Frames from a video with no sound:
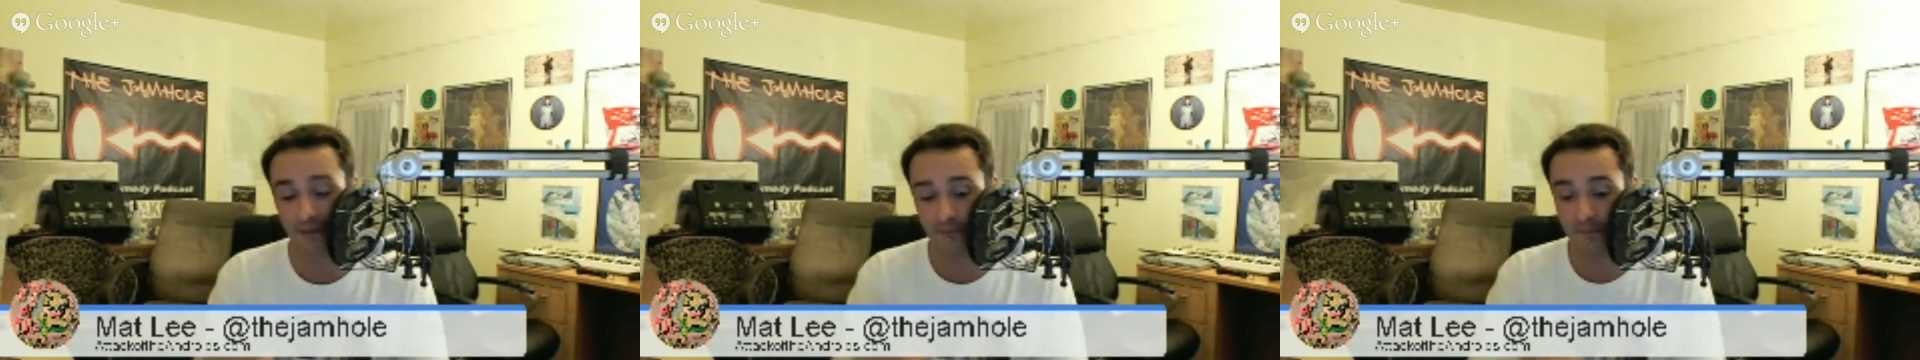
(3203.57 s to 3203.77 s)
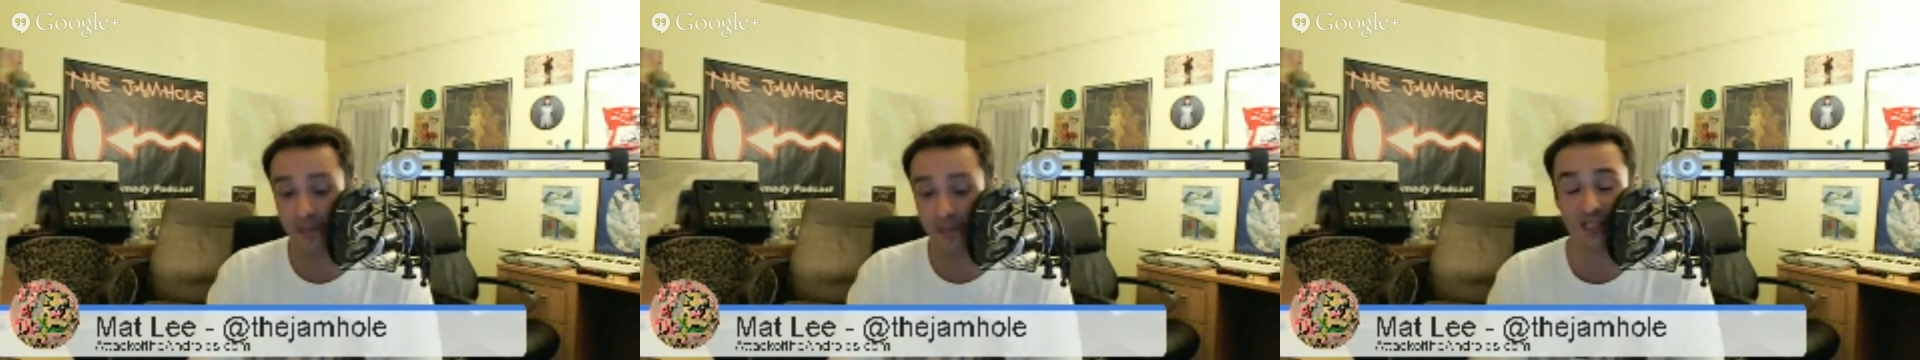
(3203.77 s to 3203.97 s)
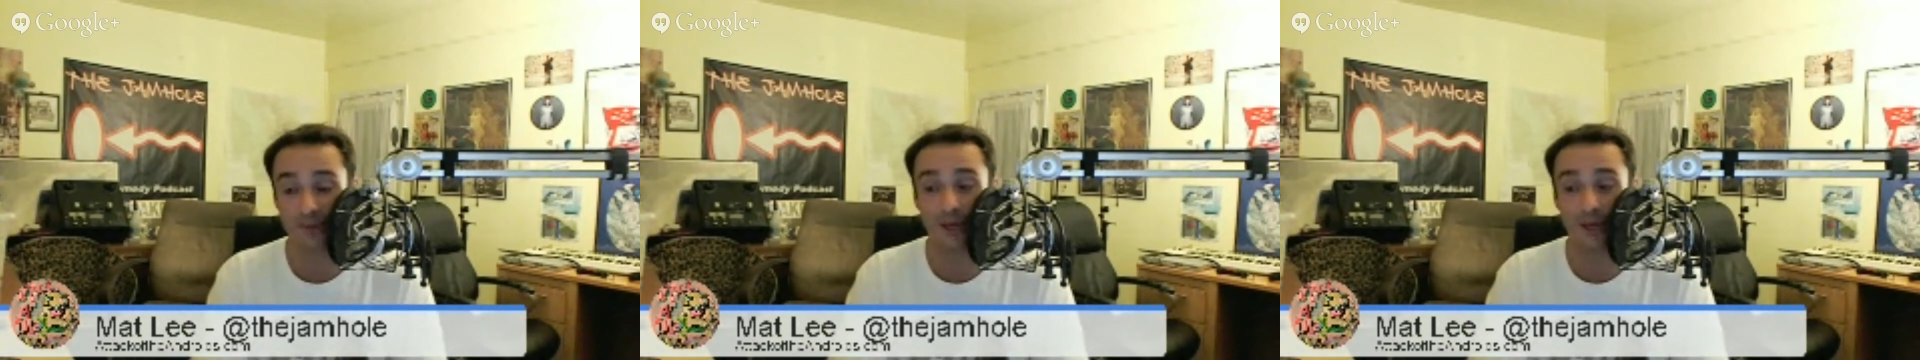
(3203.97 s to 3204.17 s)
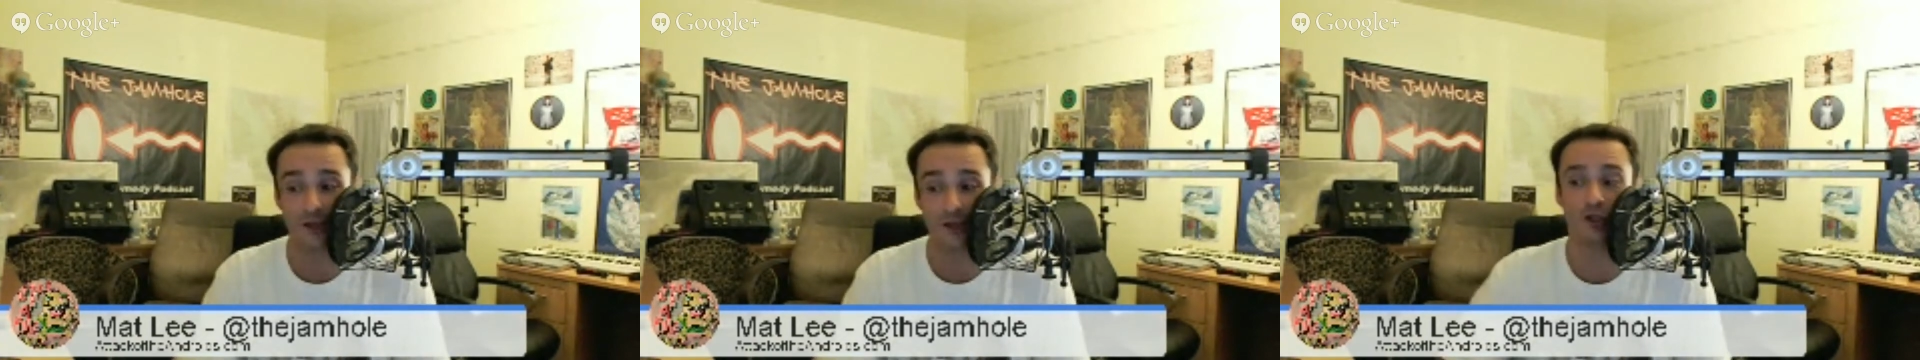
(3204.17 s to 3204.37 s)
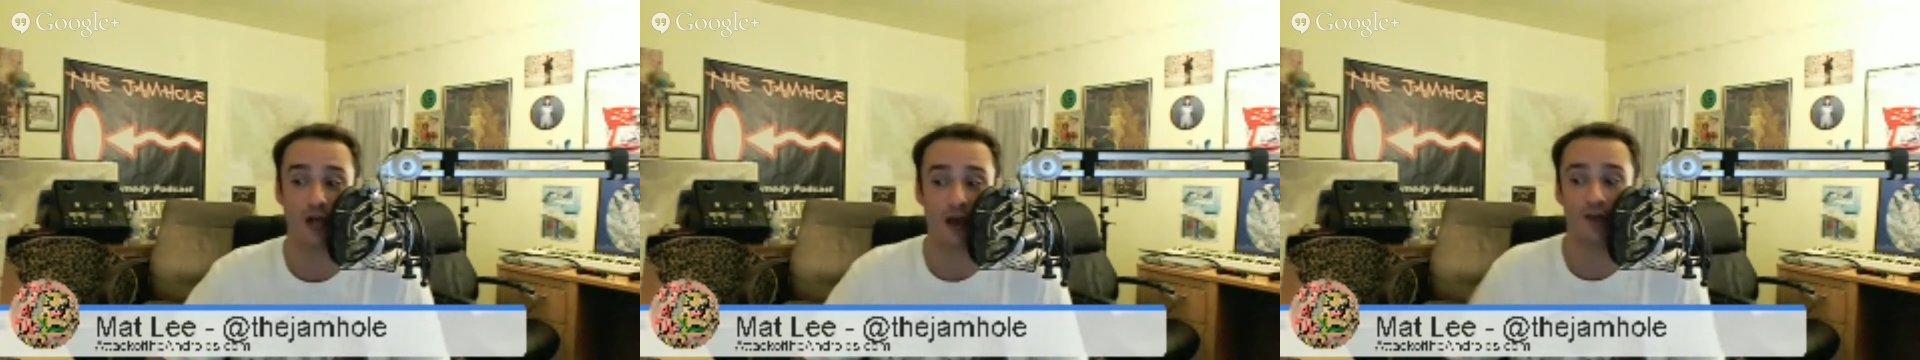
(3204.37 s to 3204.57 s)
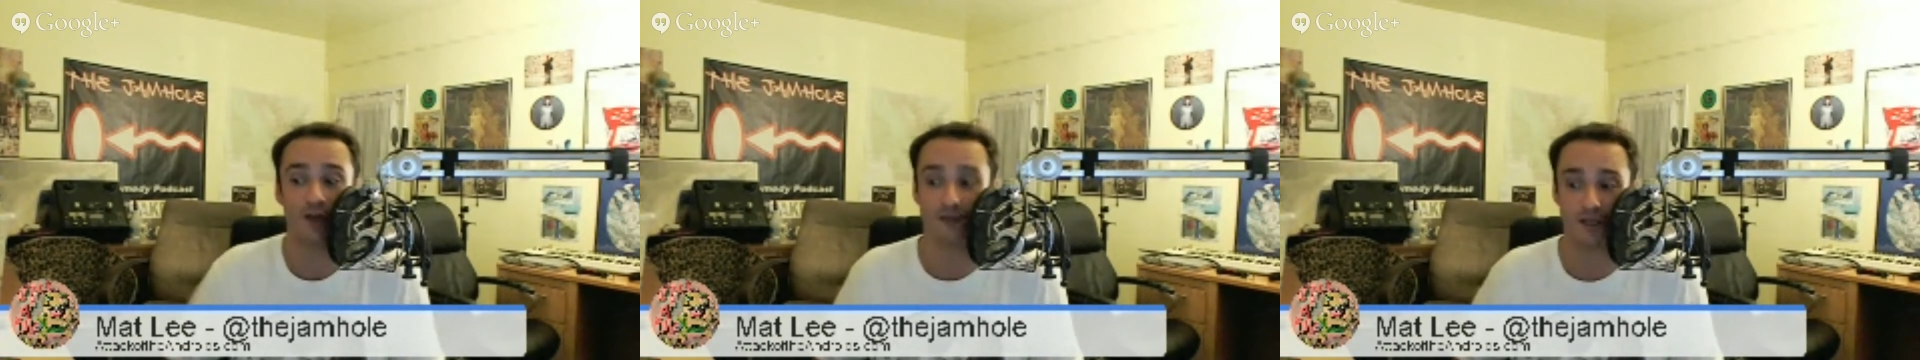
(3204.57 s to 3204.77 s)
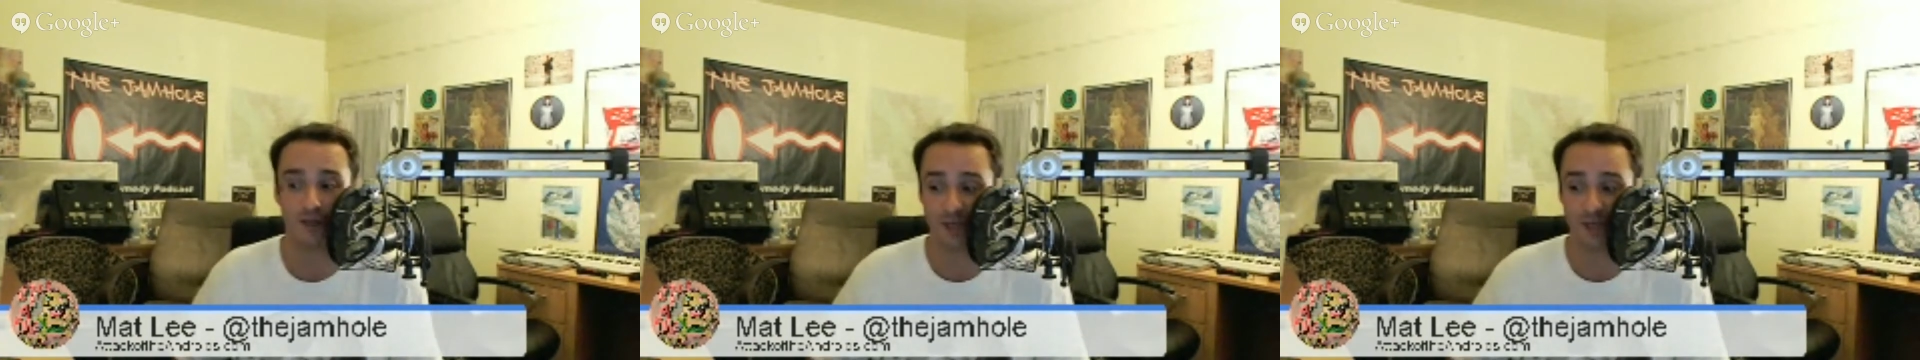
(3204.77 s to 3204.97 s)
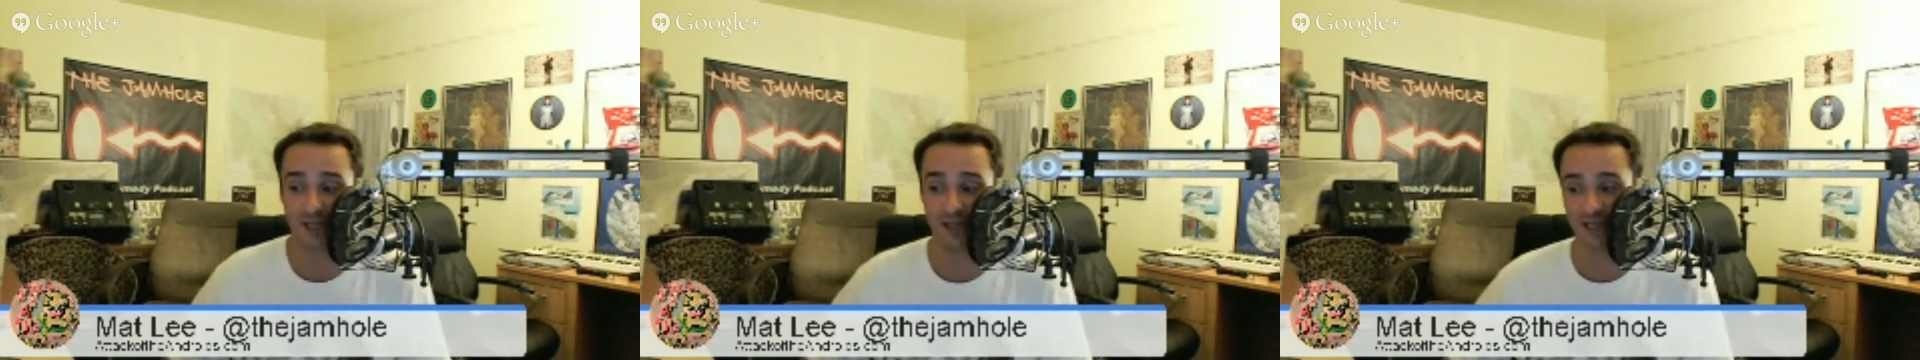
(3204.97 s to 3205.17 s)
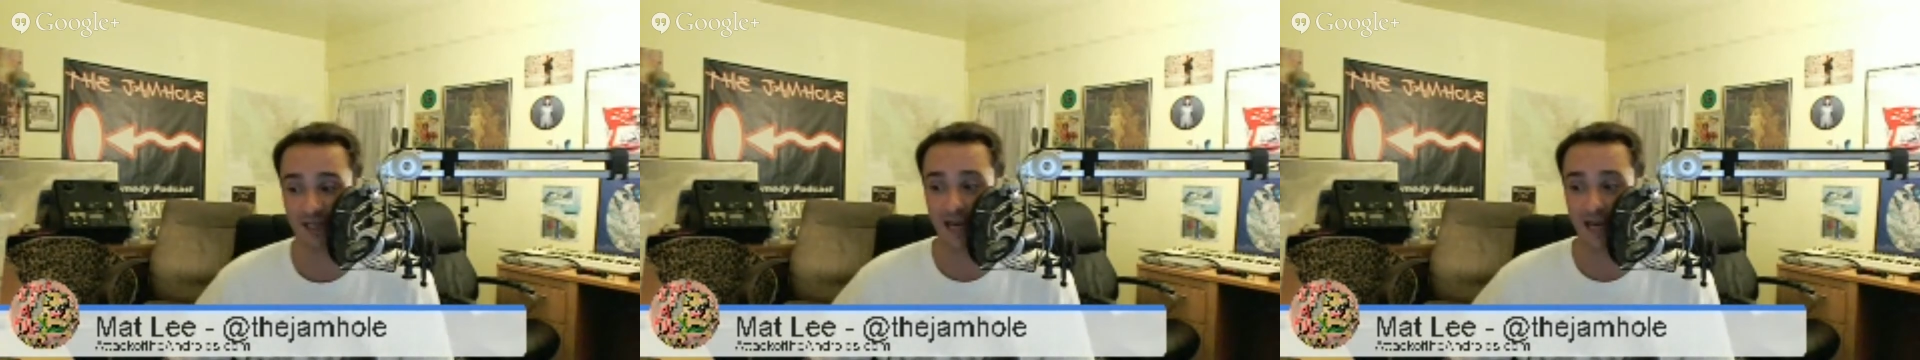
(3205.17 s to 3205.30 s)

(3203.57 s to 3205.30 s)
misspelling traffic because